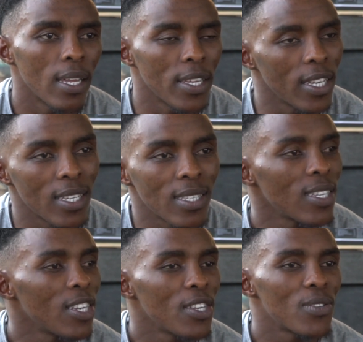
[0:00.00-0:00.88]
Yes.
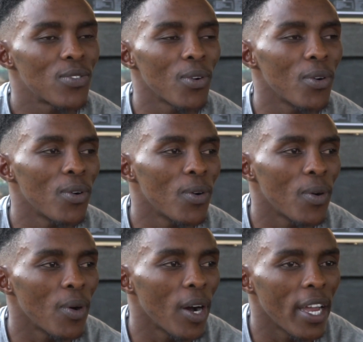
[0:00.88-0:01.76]

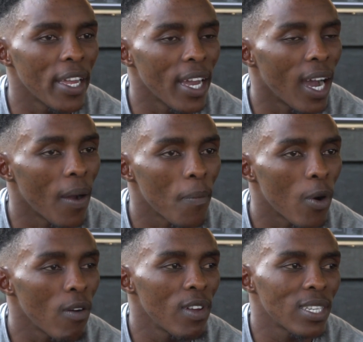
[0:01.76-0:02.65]
So
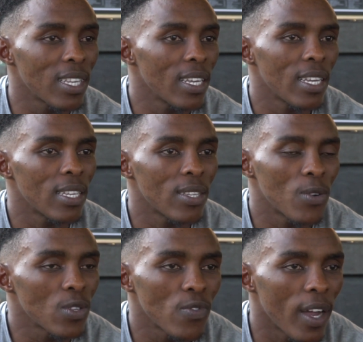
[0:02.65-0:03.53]
obviously
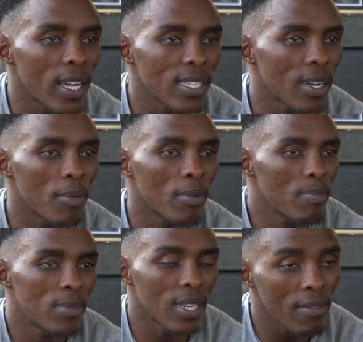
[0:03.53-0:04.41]
those fights are
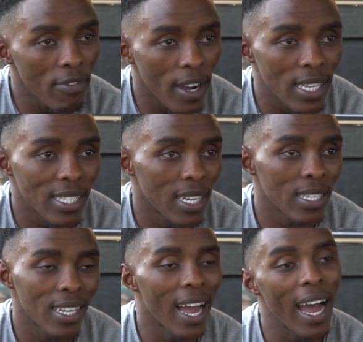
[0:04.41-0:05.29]
dream fights that
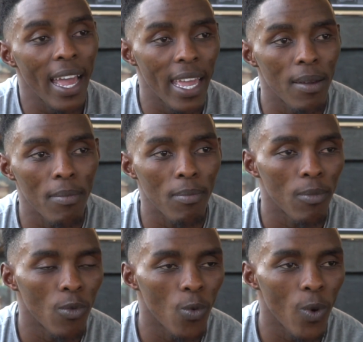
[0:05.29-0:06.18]
I am
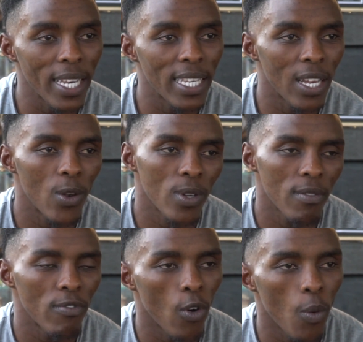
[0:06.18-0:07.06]
one day
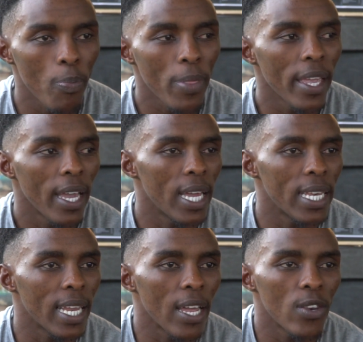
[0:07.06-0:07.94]
looking for,
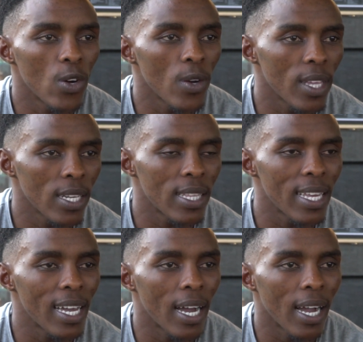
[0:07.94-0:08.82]
and I know that
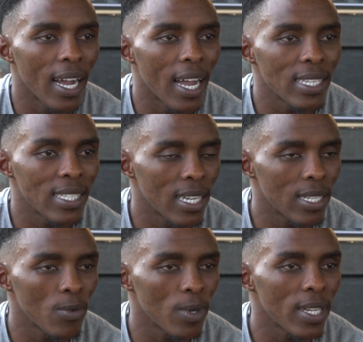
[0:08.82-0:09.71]
there are guys
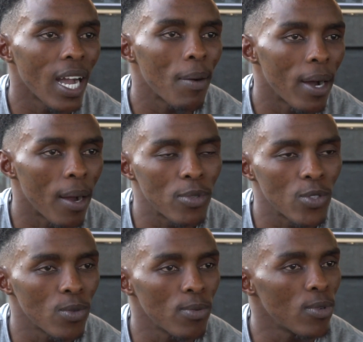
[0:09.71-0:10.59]
that will come up
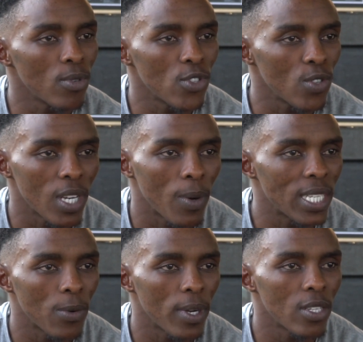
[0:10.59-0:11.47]
to junior
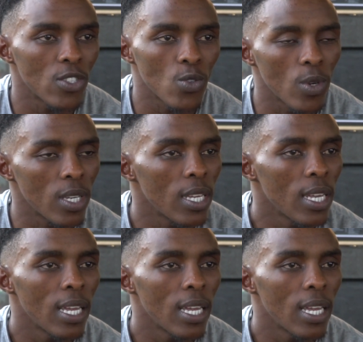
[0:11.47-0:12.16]
welterweight soon.